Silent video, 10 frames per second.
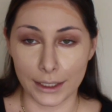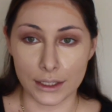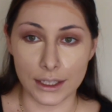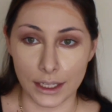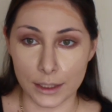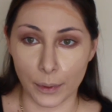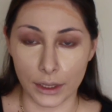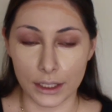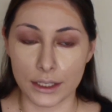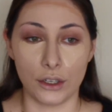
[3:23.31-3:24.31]
I just think it's
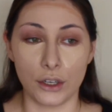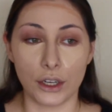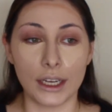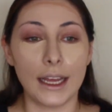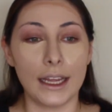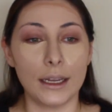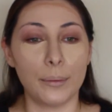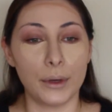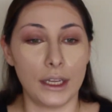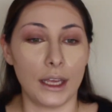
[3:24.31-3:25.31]
pointless. You're gonna end
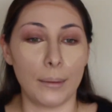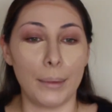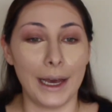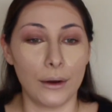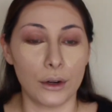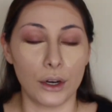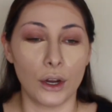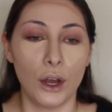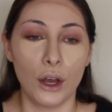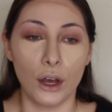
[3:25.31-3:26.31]
up putting
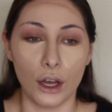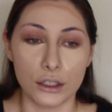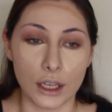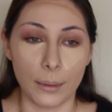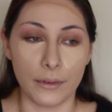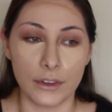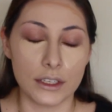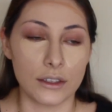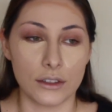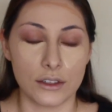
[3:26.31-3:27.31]
powder on top of
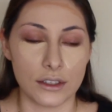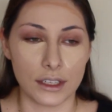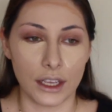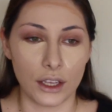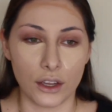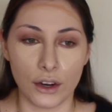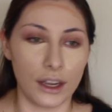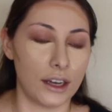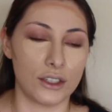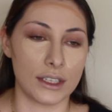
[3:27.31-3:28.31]
it, so it's just like
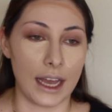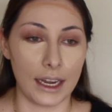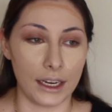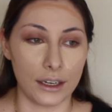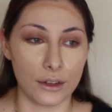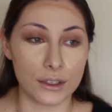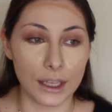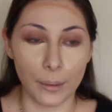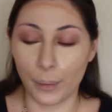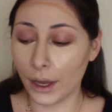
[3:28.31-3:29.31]
you're just adding another
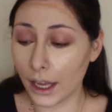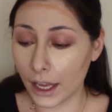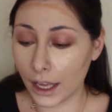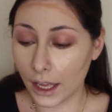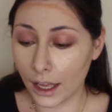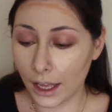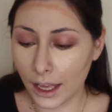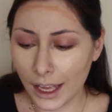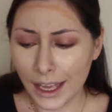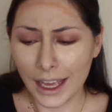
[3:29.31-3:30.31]
step, but
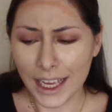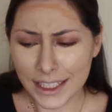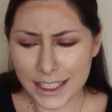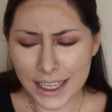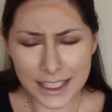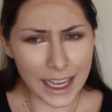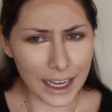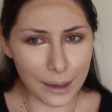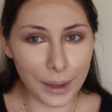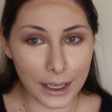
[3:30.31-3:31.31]
it does
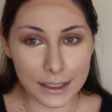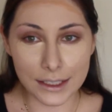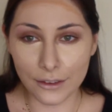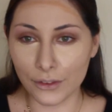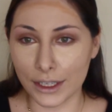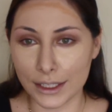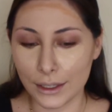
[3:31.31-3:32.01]
kind of make a difference.